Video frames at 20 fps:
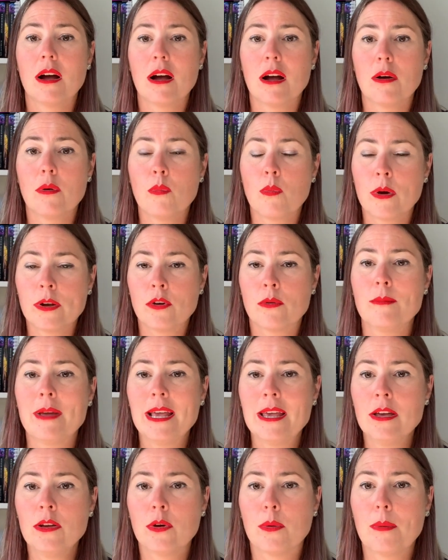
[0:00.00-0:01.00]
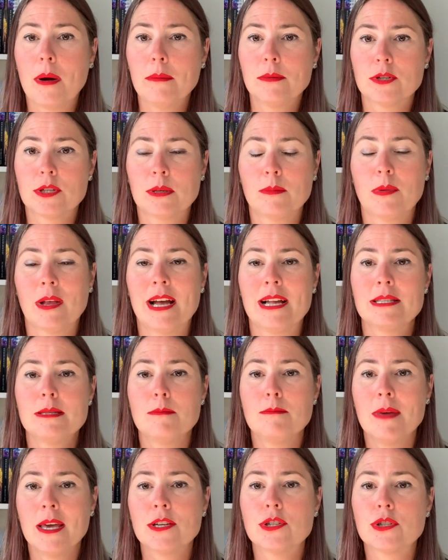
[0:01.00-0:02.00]
when you're making your publishing plans,
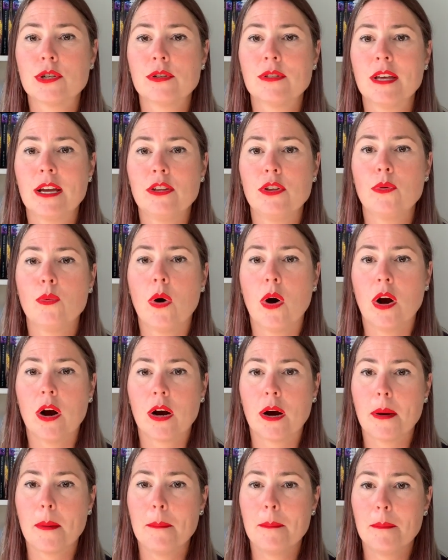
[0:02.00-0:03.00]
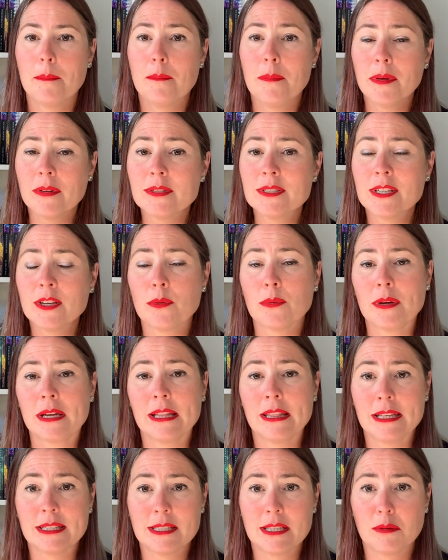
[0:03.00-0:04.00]
make sure that you are building a
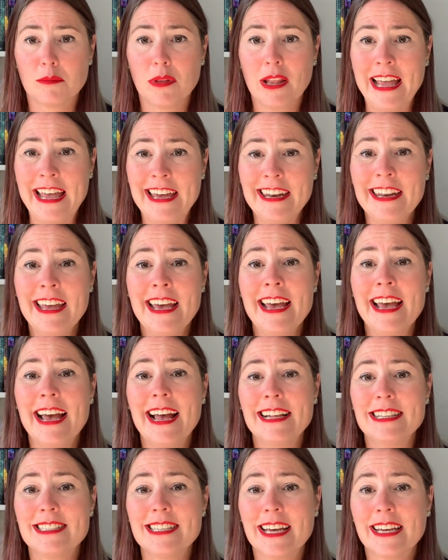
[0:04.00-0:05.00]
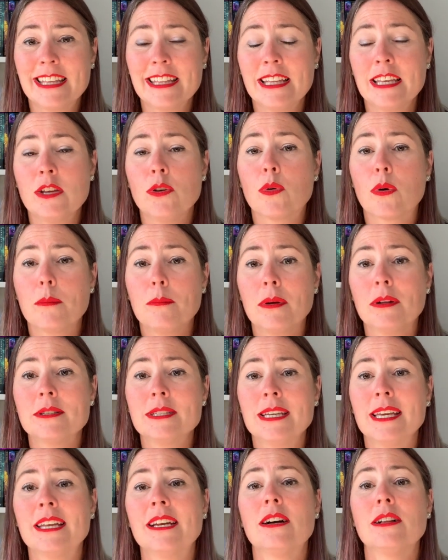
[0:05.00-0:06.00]
realistic plan. And secondly, you are
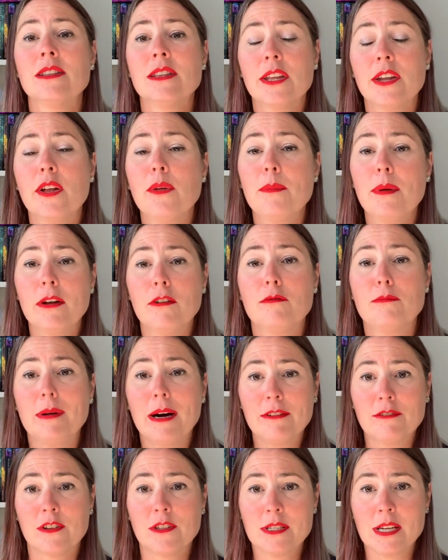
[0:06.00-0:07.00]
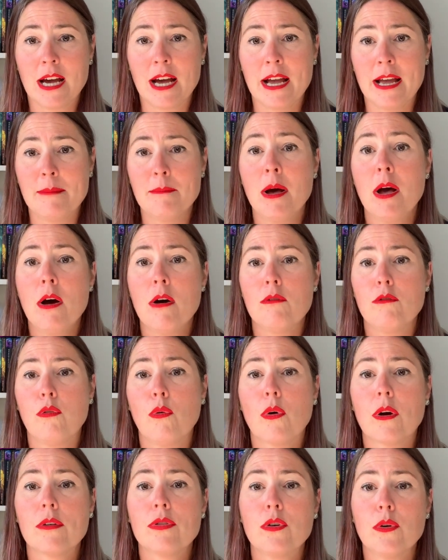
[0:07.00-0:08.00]
building in a little bit of buffer time
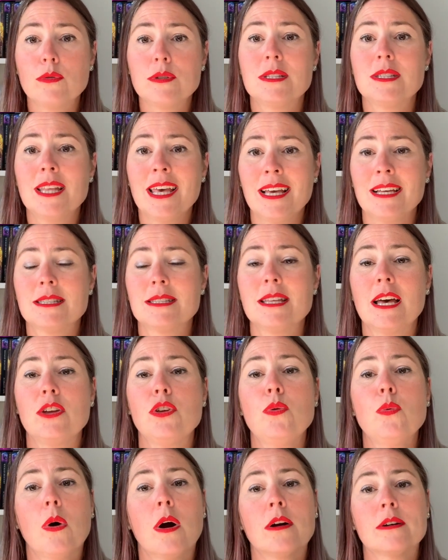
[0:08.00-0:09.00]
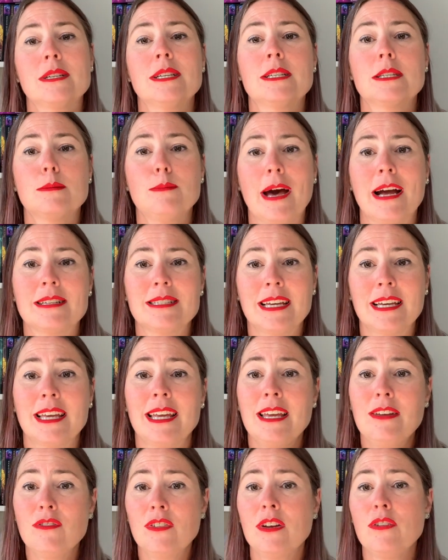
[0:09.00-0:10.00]
for those things that you aren't expecting.
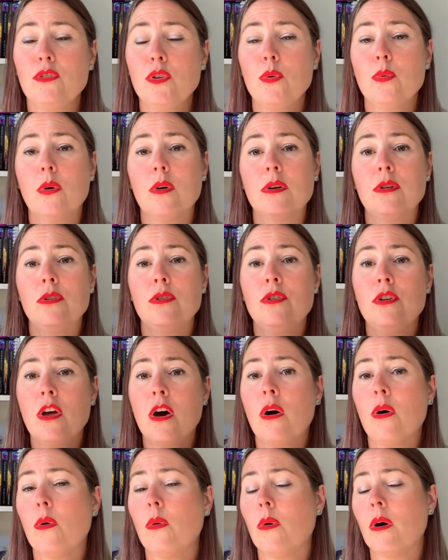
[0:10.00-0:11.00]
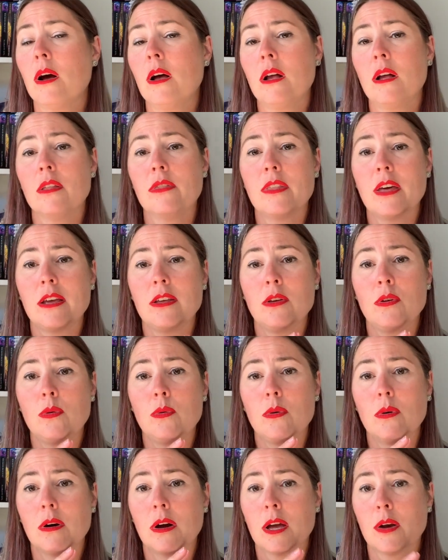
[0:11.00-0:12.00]
Even if you know that
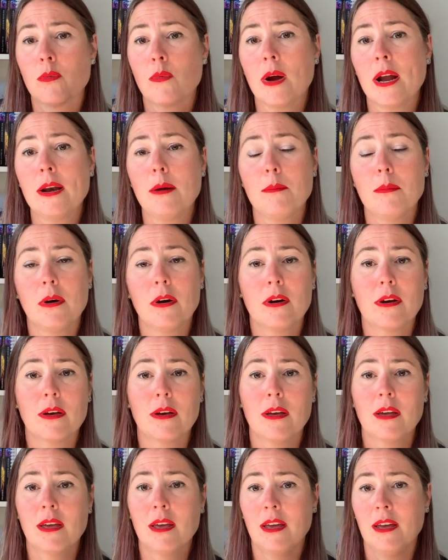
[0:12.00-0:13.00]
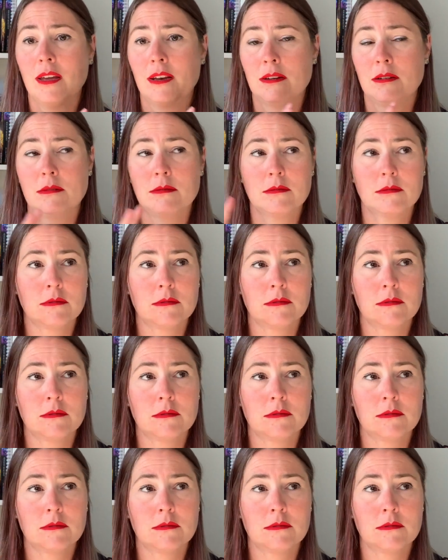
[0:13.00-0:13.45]
you can write a book in